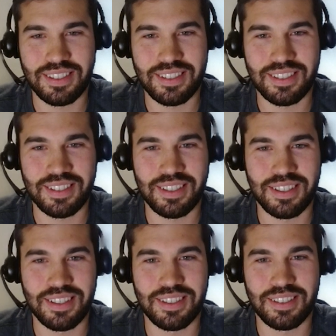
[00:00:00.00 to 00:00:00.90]

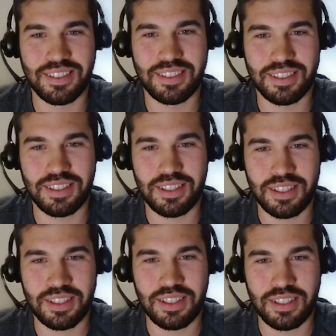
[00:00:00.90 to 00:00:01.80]

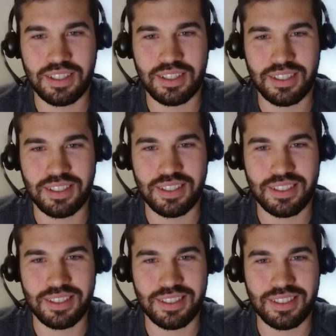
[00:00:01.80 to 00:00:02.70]

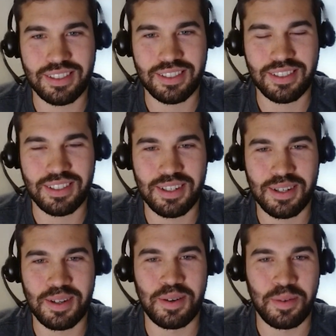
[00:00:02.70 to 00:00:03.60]

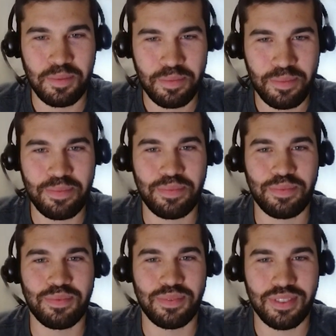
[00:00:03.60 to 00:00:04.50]

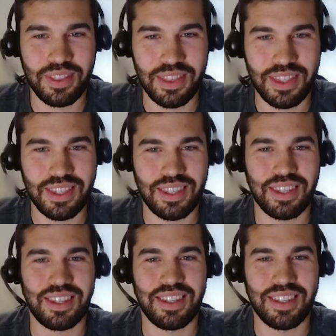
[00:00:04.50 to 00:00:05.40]

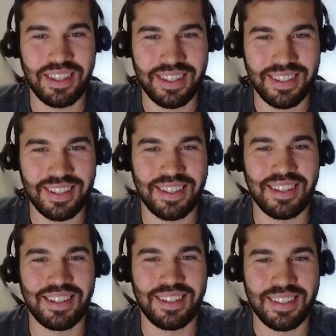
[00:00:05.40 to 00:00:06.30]

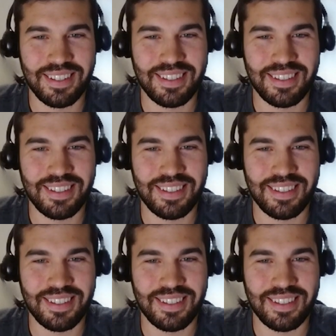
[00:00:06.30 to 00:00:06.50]
(not speaking)